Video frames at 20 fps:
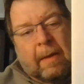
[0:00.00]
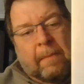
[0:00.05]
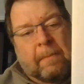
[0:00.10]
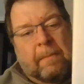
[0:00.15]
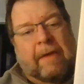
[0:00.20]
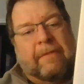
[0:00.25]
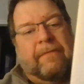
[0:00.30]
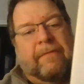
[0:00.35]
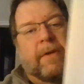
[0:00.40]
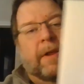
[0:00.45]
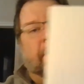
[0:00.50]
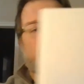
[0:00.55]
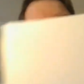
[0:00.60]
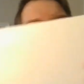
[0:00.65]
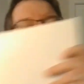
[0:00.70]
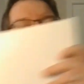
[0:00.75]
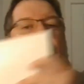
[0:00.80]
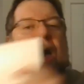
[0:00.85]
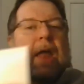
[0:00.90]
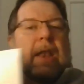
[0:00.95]
My friend
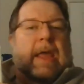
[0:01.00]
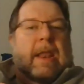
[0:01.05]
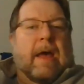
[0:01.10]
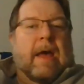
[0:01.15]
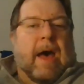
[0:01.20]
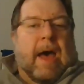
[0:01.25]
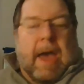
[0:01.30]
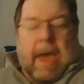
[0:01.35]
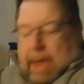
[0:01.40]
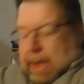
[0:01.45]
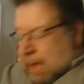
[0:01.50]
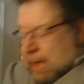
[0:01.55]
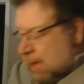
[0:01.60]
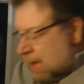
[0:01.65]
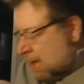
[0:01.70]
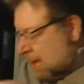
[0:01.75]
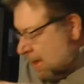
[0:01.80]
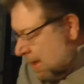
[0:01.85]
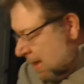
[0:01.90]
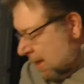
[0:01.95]
Scott and I,
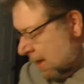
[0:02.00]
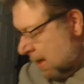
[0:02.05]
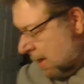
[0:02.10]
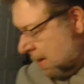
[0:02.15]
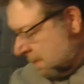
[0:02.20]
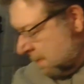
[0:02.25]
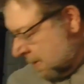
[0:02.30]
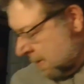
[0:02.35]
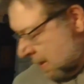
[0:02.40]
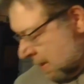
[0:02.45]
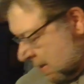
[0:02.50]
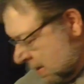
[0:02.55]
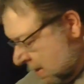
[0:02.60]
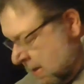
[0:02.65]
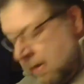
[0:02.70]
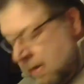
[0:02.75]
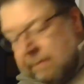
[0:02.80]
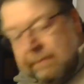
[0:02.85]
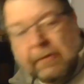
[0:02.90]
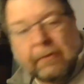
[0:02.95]

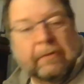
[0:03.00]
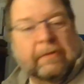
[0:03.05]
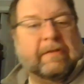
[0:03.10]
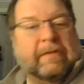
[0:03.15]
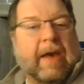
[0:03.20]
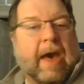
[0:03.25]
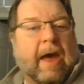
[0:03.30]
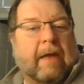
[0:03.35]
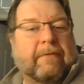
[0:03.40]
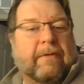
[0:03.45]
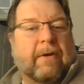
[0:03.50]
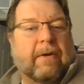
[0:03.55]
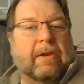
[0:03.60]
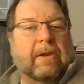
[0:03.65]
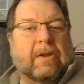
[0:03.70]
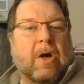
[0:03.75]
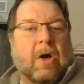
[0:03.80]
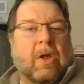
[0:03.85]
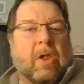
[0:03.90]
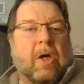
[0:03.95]
known Scott for a
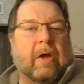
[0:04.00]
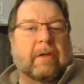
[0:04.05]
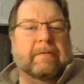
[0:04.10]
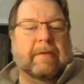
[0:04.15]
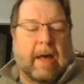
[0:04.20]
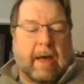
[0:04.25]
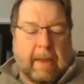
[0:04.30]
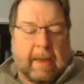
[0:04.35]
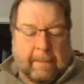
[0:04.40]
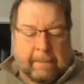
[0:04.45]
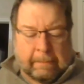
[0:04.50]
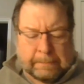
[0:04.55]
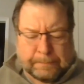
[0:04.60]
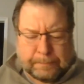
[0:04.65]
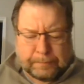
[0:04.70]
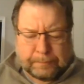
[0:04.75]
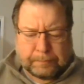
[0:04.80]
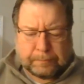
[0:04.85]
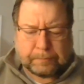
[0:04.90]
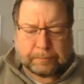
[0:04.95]
long time,
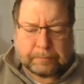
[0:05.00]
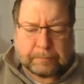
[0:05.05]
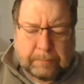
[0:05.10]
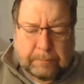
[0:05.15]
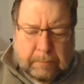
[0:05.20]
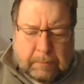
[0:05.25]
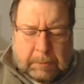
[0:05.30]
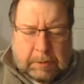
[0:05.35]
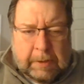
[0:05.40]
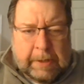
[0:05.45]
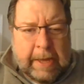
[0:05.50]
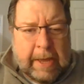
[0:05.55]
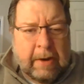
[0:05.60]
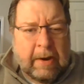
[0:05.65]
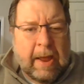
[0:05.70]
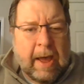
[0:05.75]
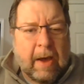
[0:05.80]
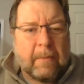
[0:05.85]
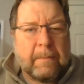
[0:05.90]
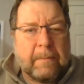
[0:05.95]

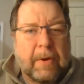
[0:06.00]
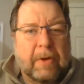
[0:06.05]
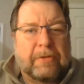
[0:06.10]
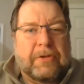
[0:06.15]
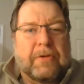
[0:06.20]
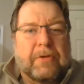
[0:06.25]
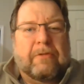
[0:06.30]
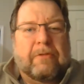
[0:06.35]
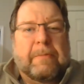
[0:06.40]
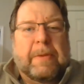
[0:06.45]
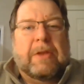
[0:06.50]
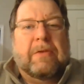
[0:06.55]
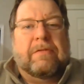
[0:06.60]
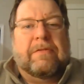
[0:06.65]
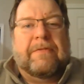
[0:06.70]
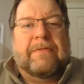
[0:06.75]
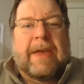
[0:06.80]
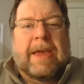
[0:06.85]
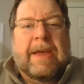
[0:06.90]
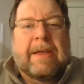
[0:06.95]
and both huge
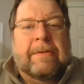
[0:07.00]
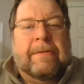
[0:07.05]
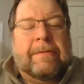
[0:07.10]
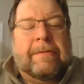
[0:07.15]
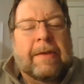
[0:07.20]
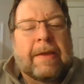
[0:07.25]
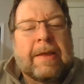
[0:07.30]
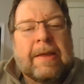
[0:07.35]
Beatles fans.